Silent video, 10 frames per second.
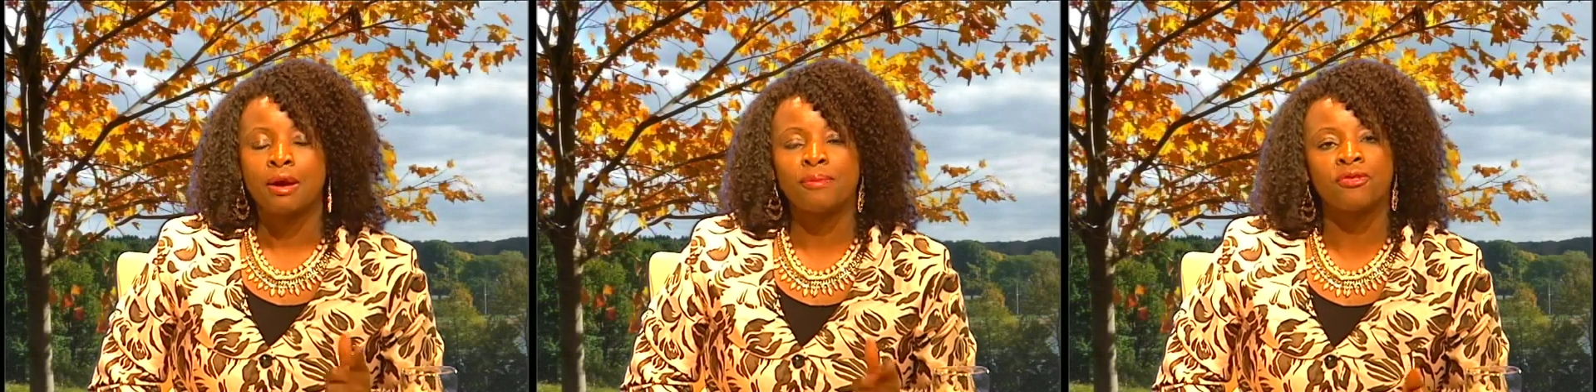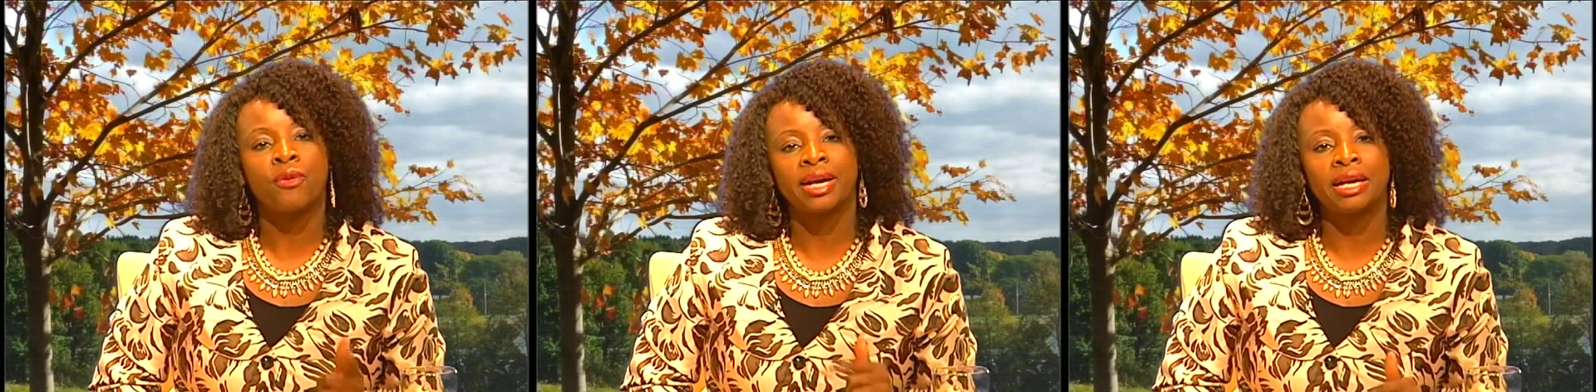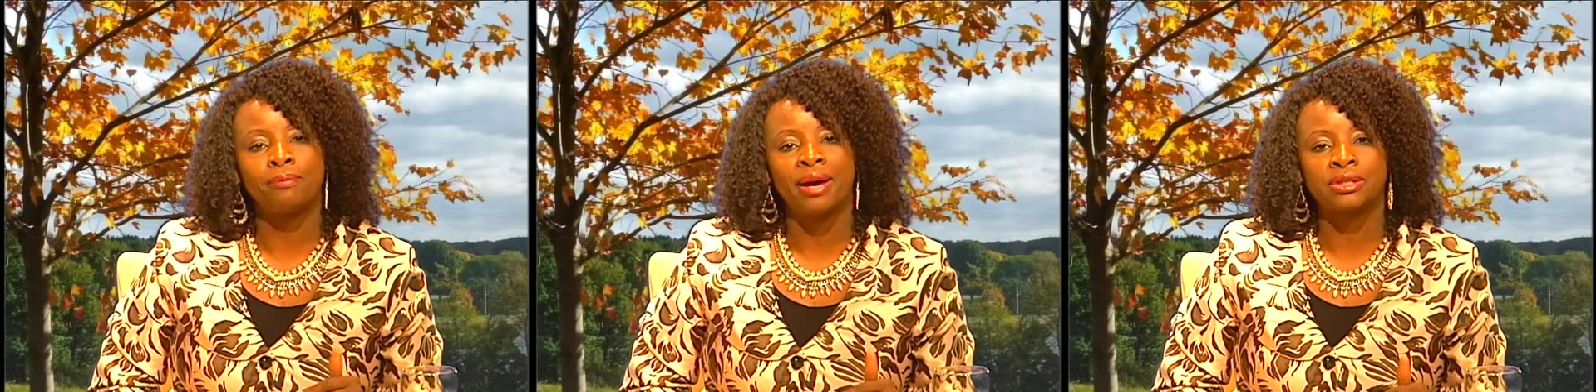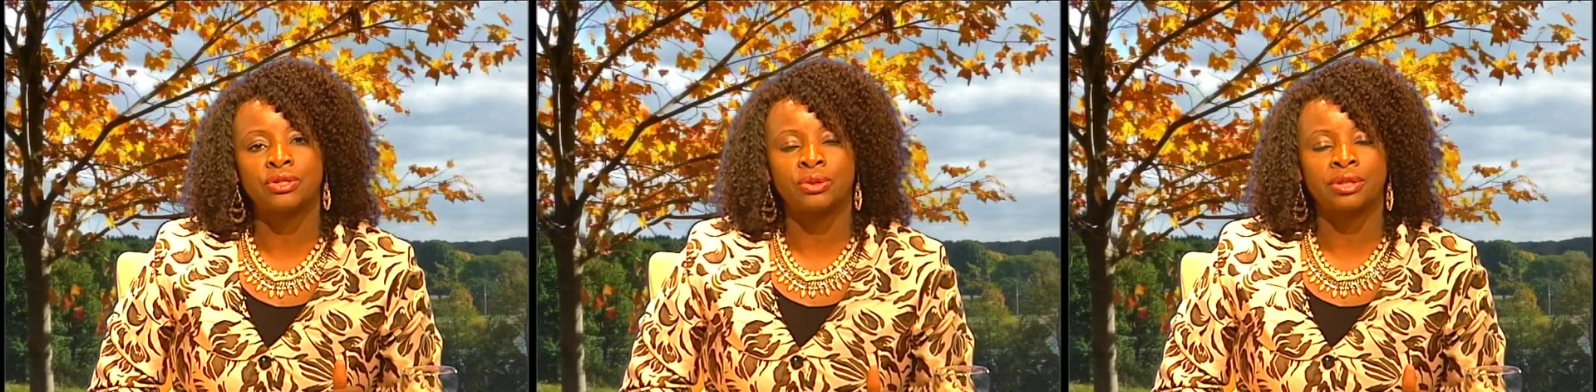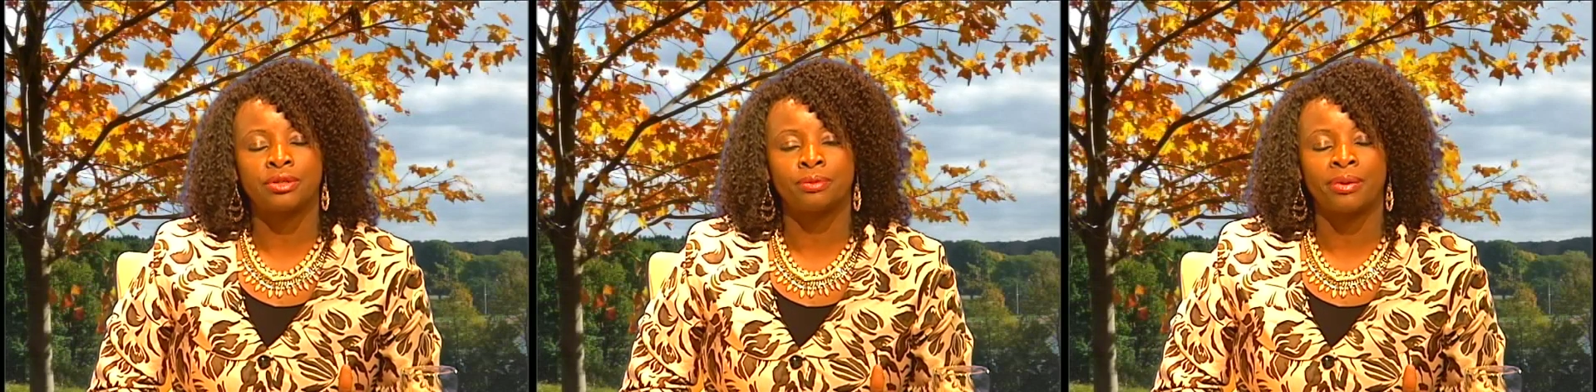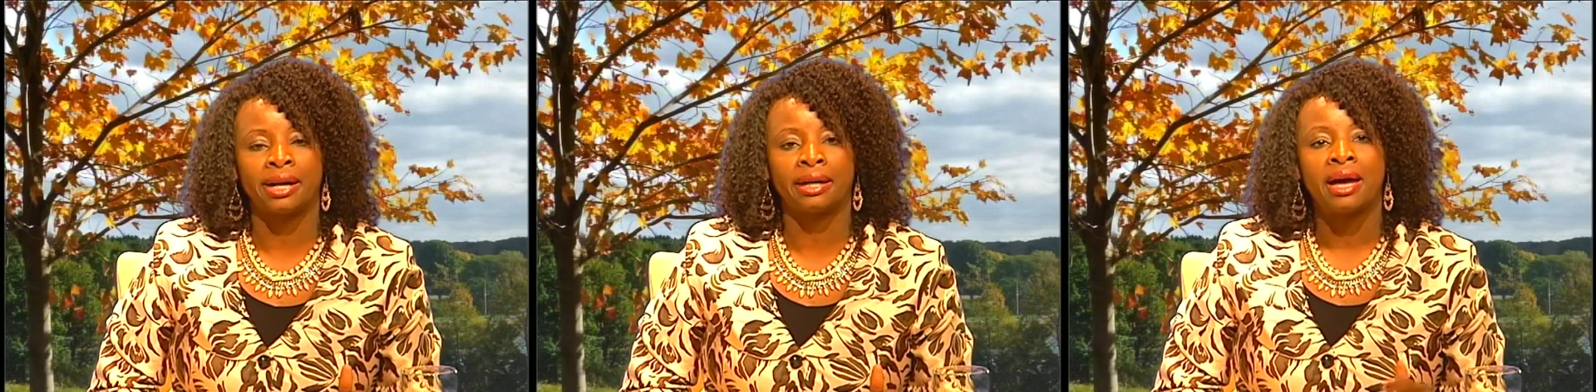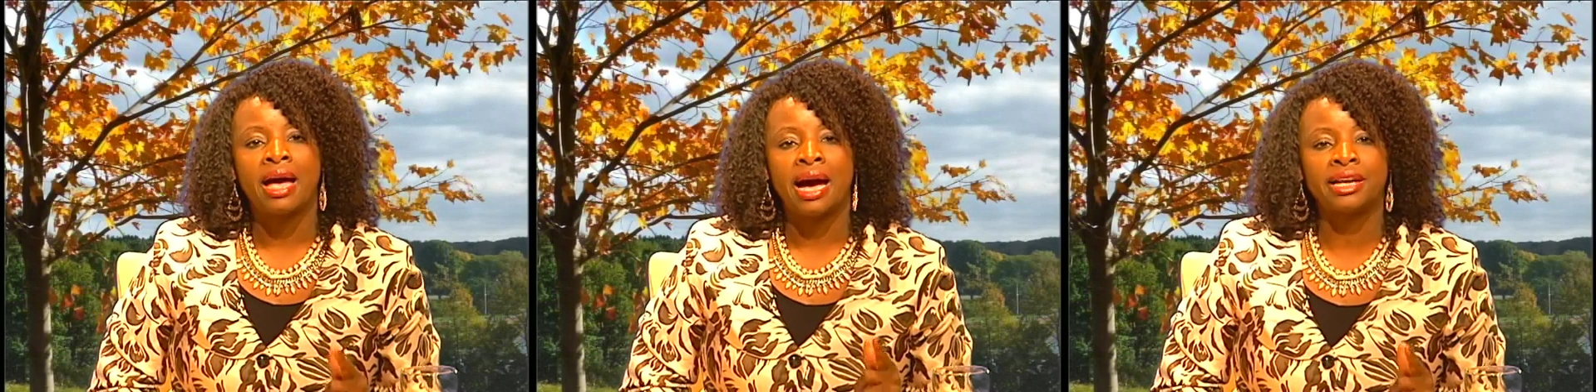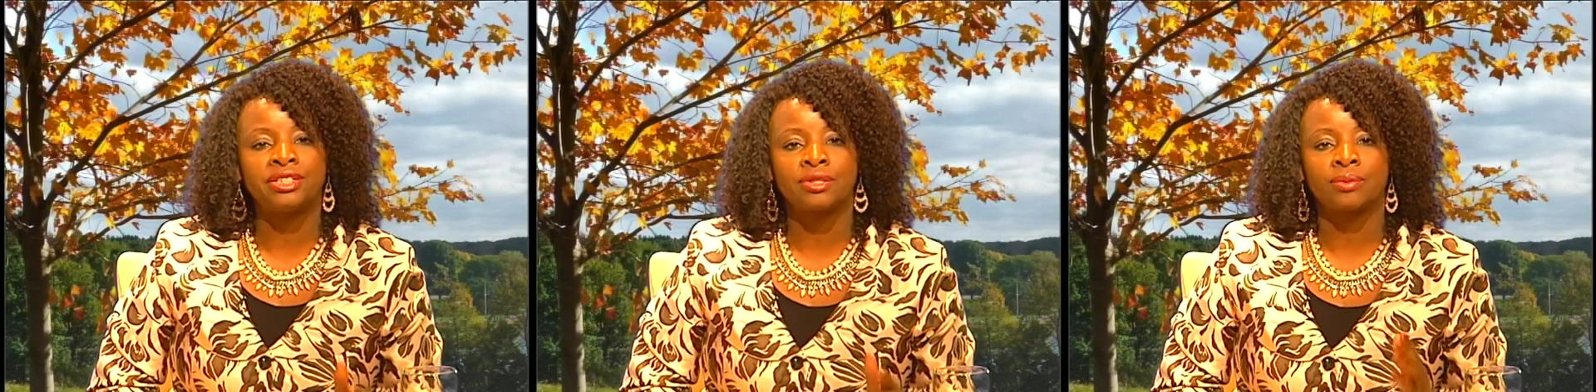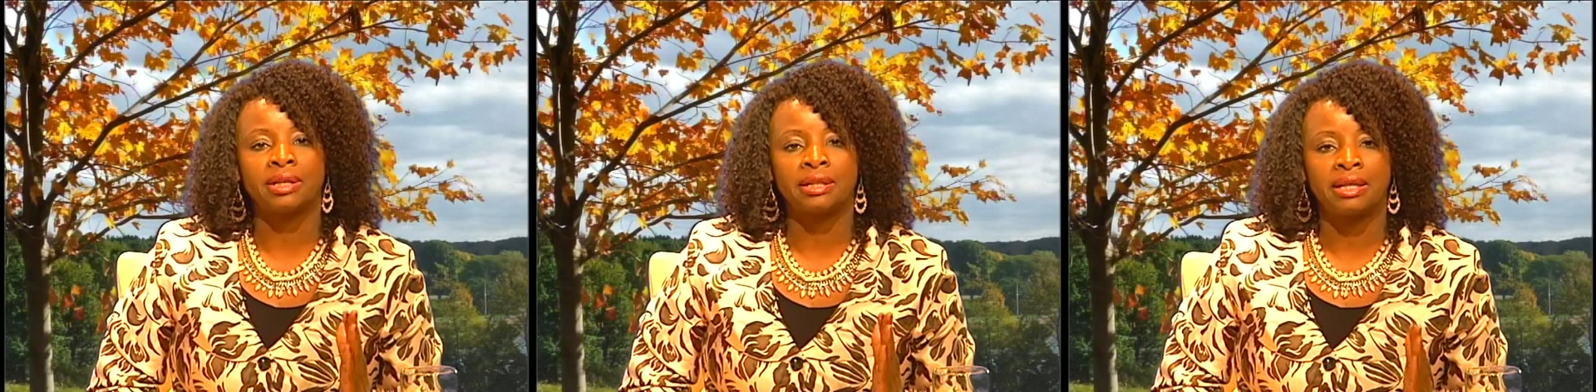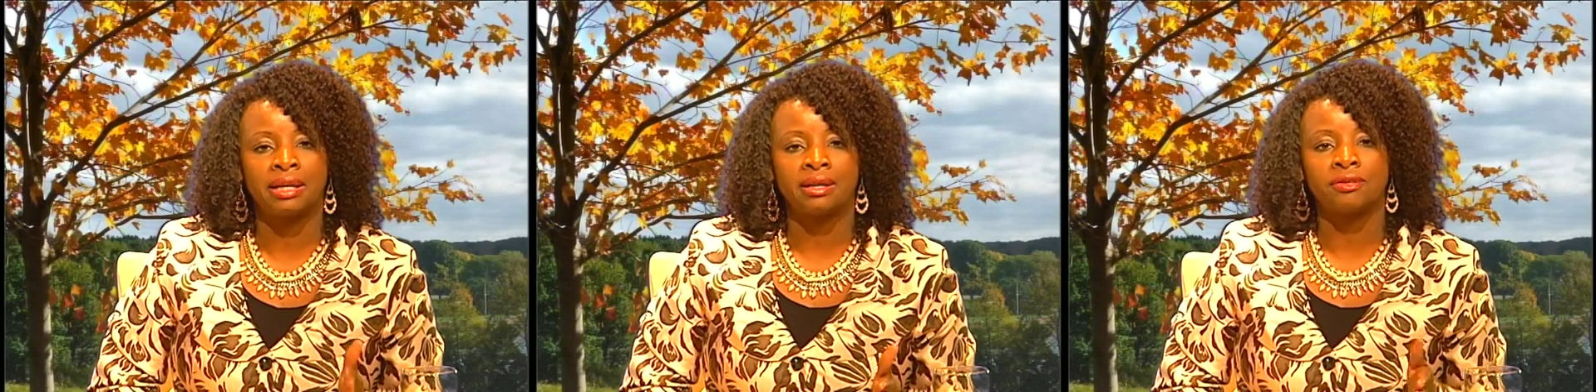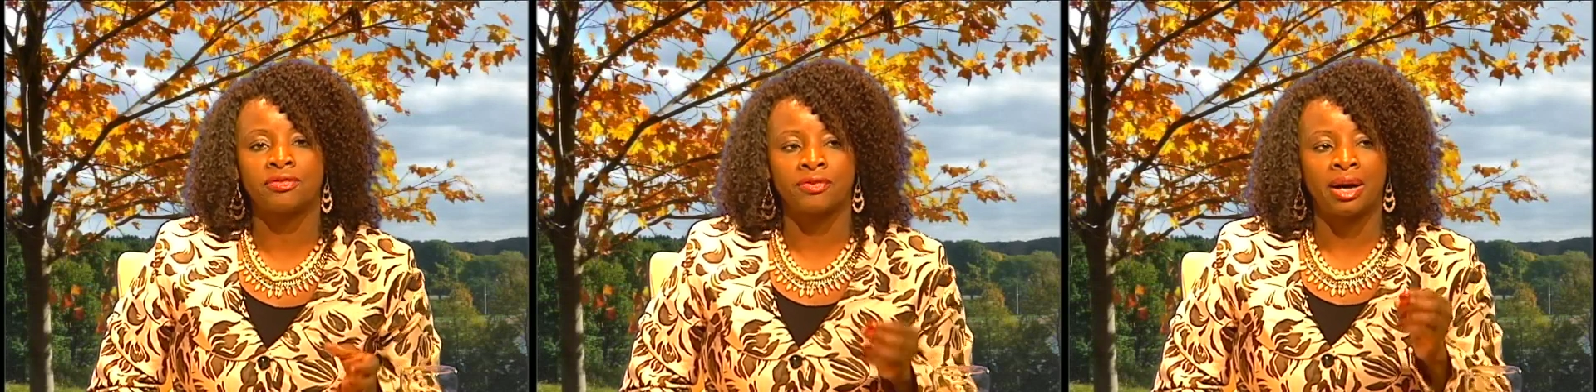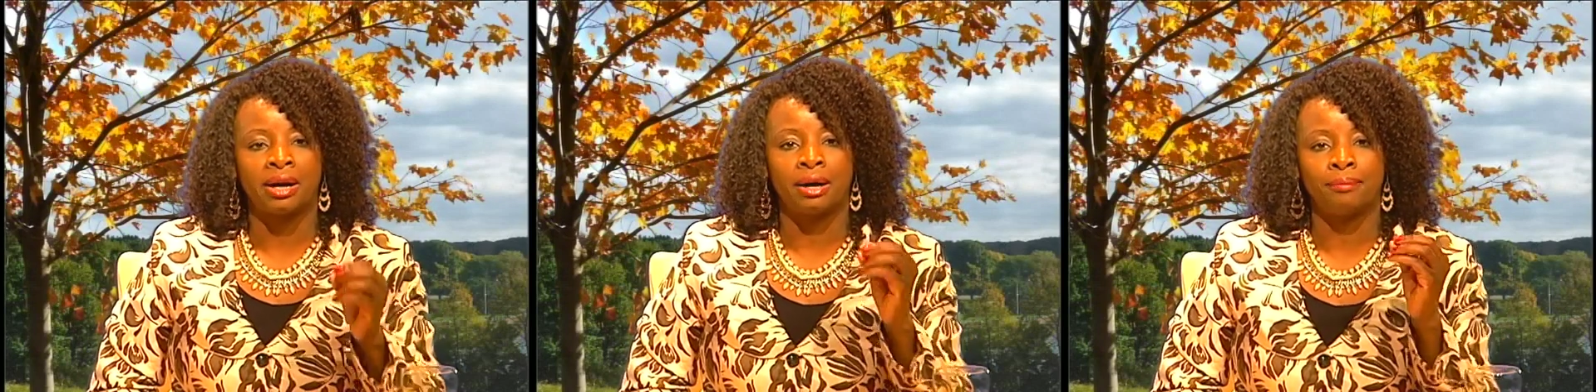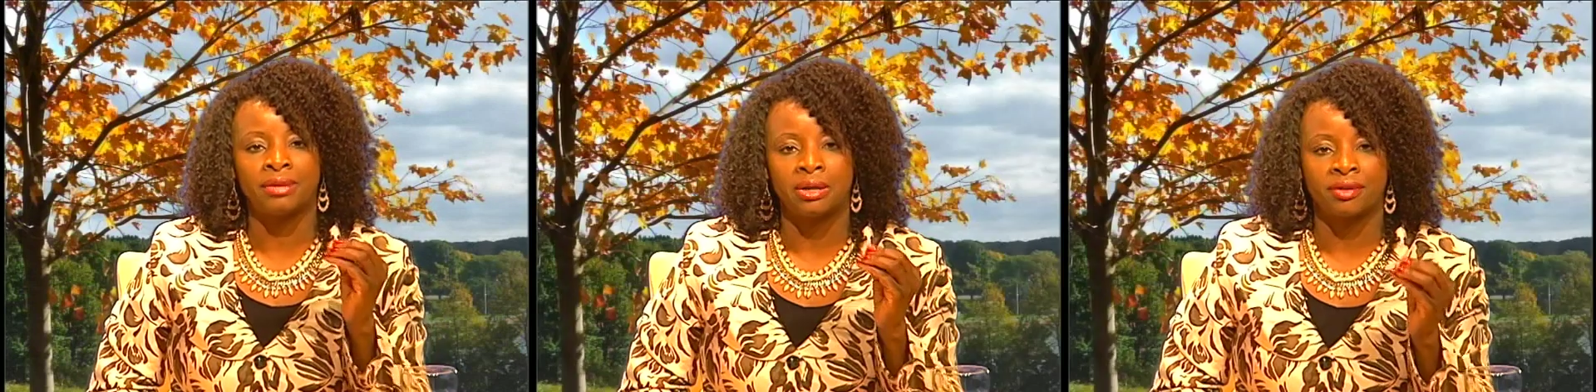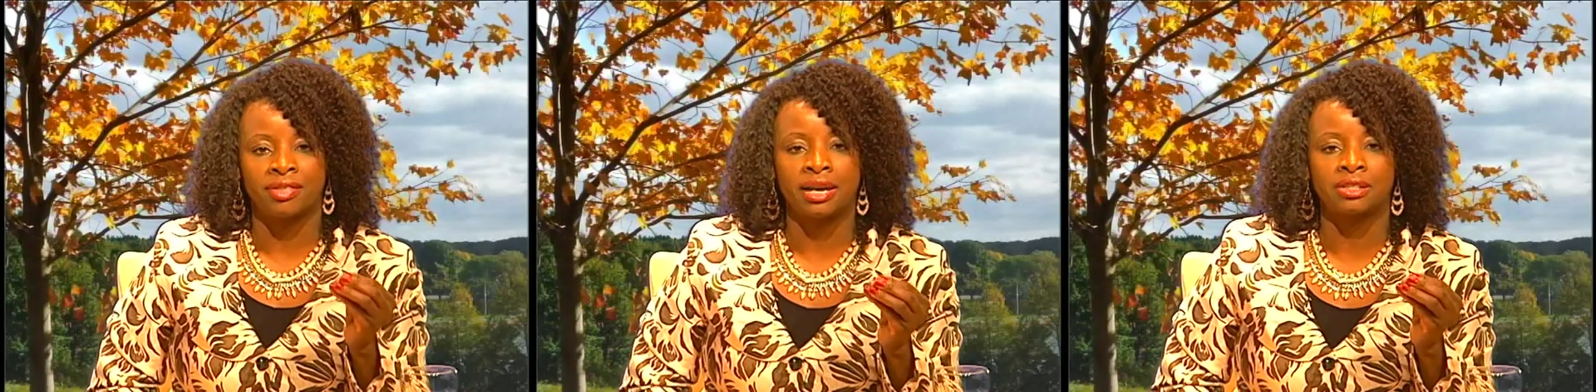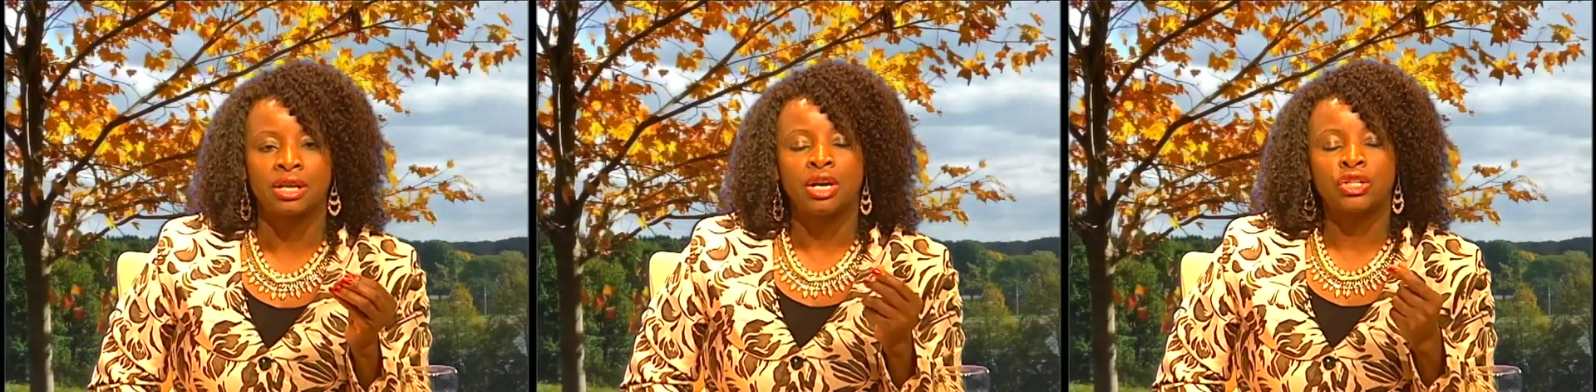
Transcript: Before I get back to talking to Brian, I just want to give thanks